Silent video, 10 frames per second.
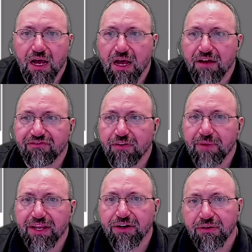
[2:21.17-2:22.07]
From
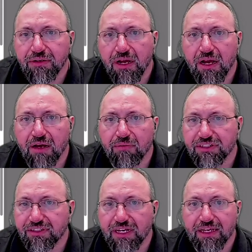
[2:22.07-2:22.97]
here, we're just
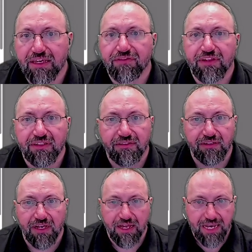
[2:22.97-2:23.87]
going to give this
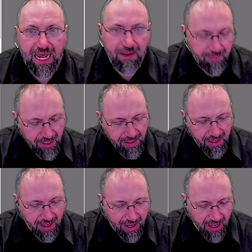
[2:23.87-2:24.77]
a name.
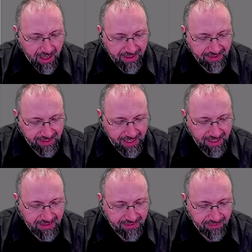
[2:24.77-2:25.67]
In this
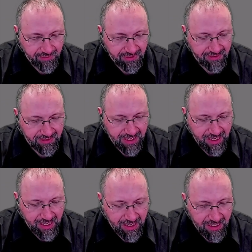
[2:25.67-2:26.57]
case, we'll
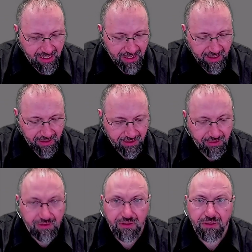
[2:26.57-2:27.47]
say
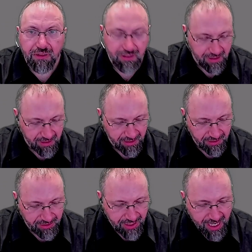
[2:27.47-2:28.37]
Google
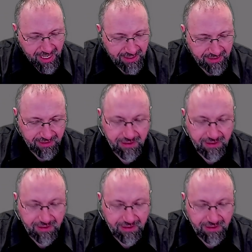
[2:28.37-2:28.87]
Chat